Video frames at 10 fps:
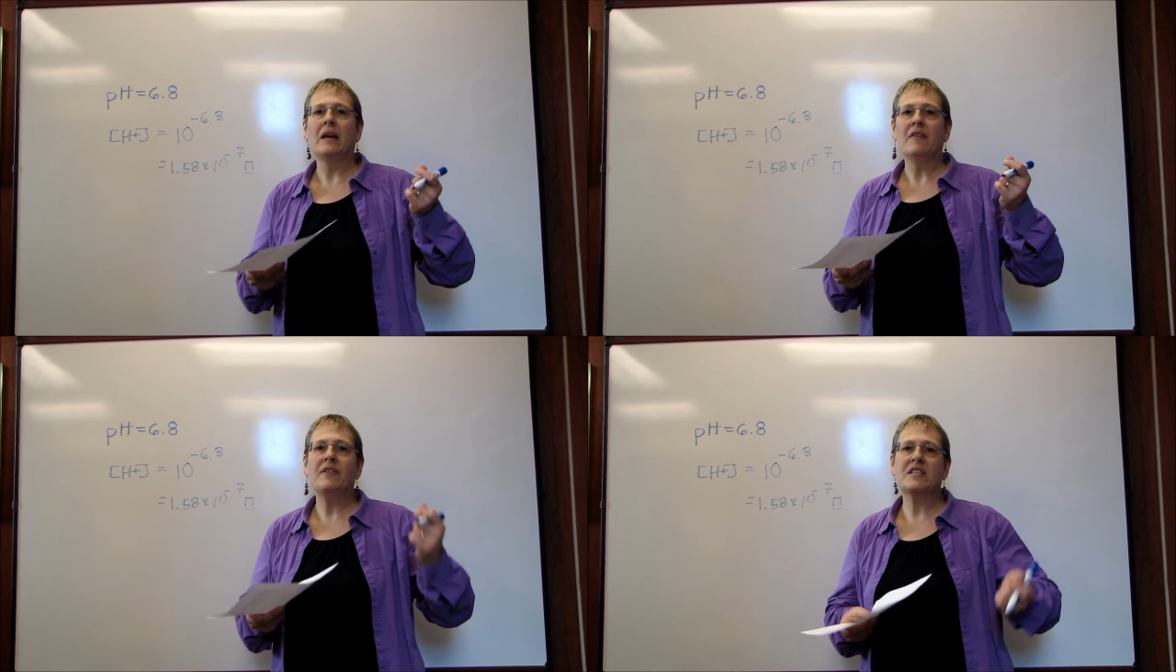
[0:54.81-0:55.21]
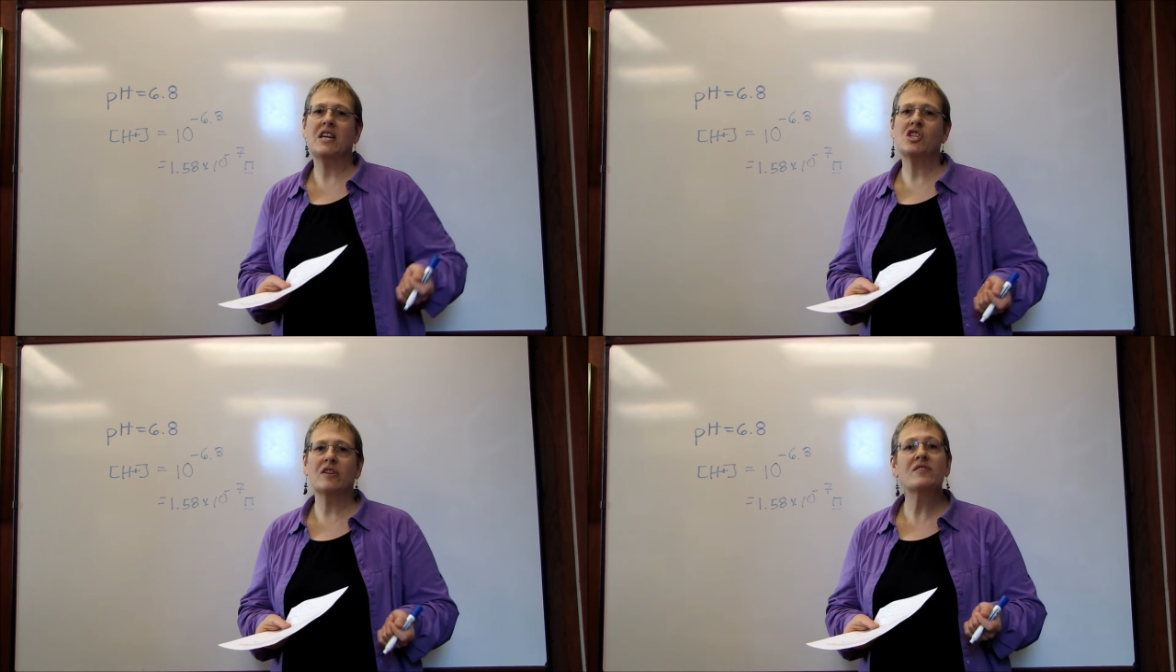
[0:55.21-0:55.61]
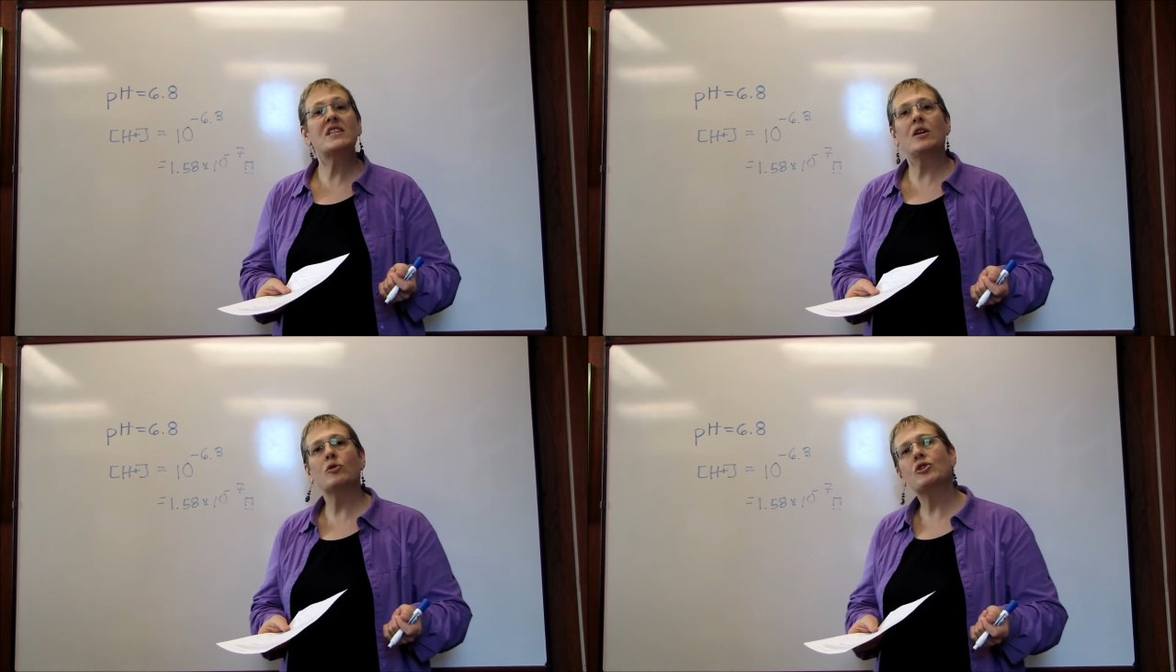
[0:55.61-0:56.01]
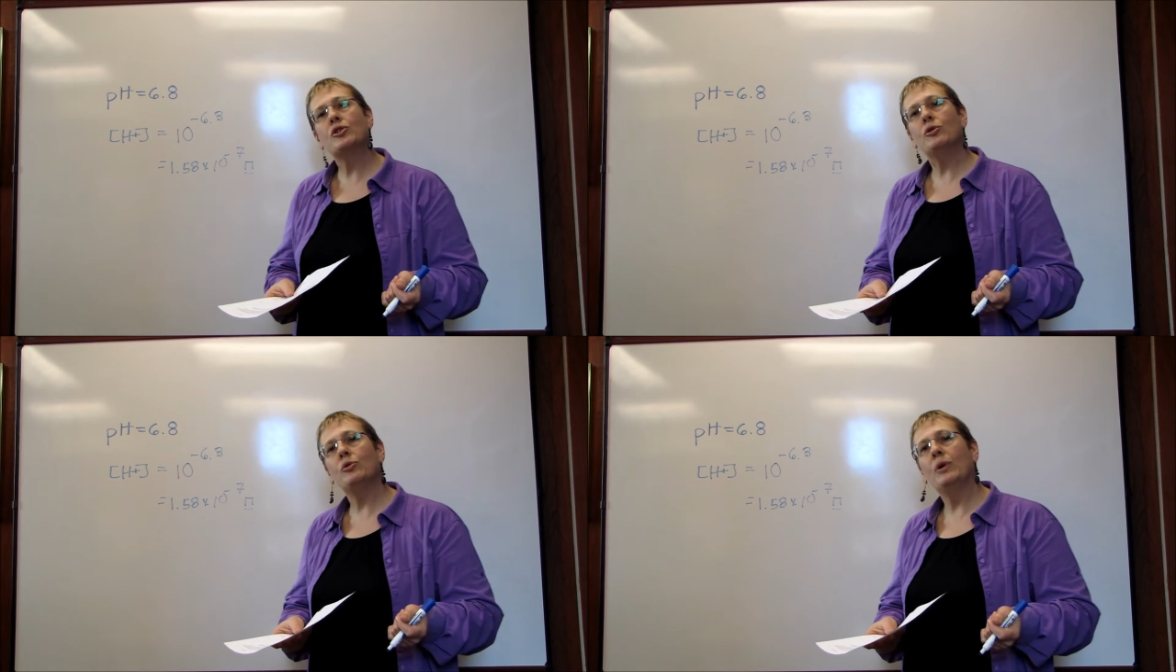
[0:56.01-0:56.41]
fixation of
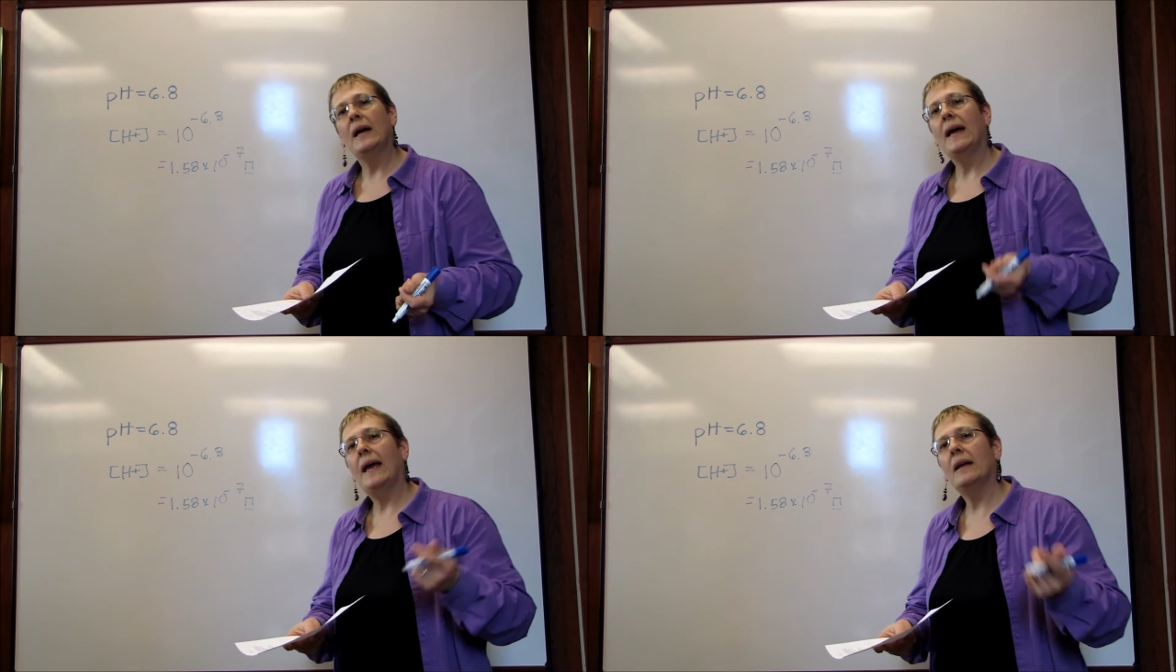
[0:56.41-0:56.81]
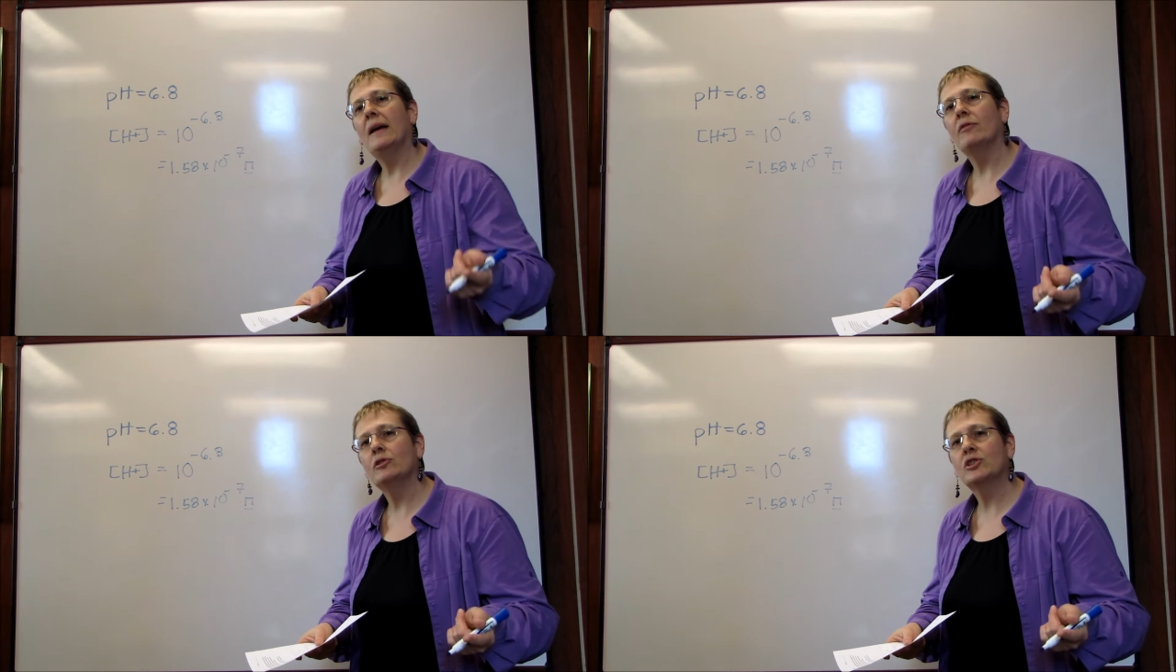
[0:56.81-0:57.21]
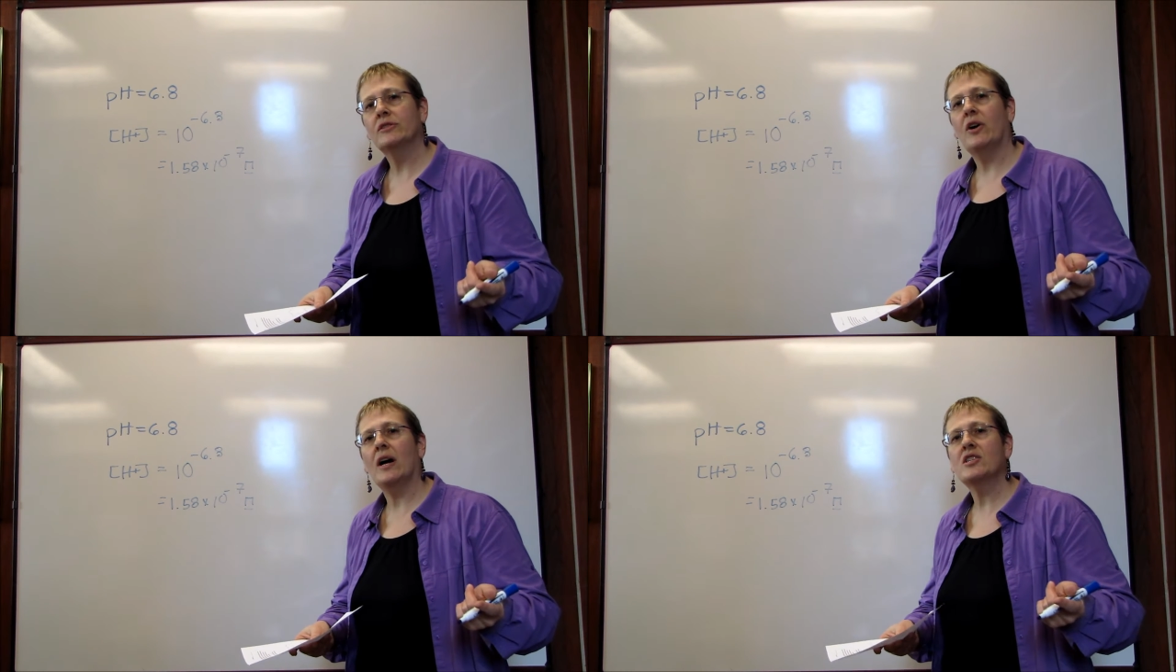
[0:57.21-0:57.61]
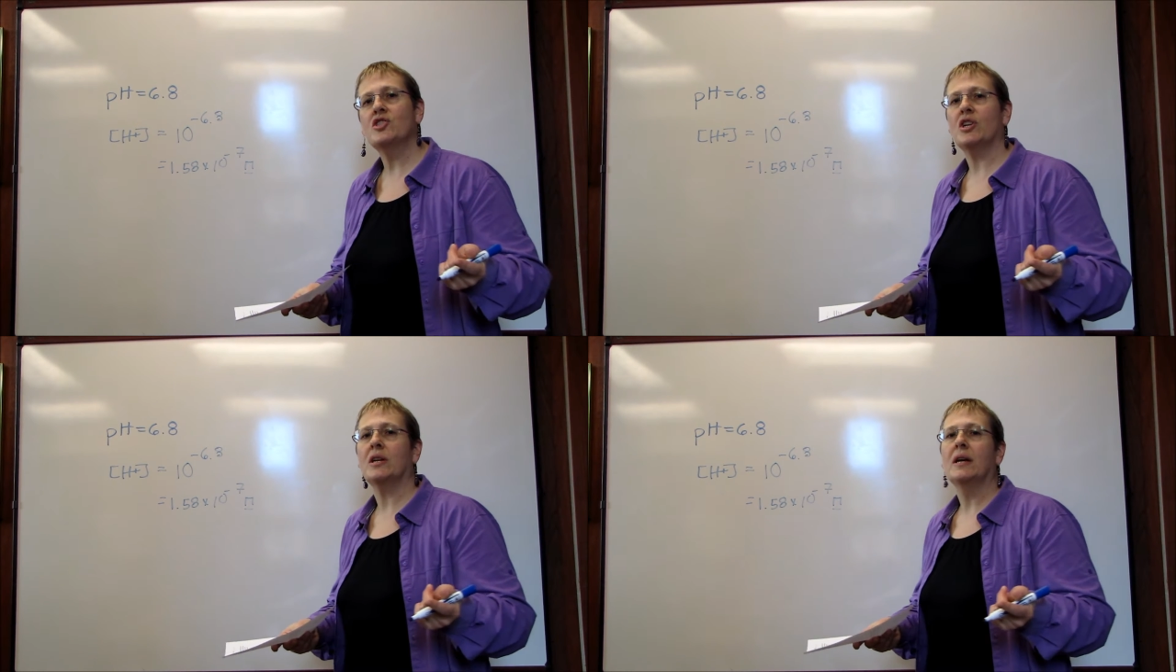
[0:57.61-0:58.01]
CO2 and evolution of
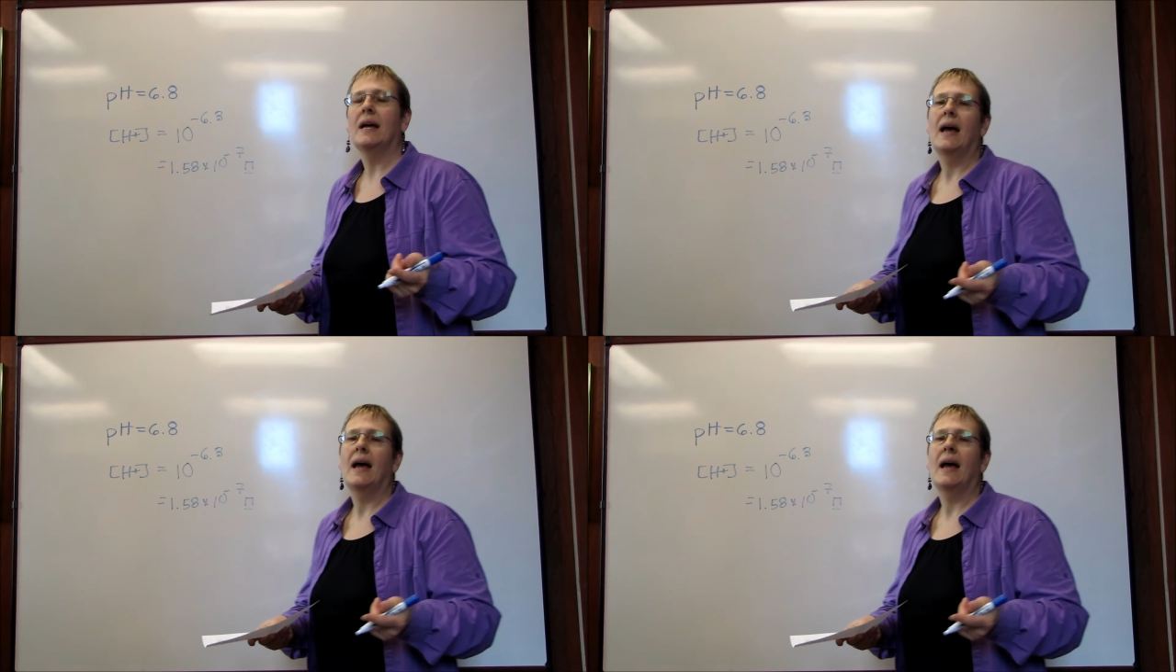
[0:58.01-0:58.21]
oxygen.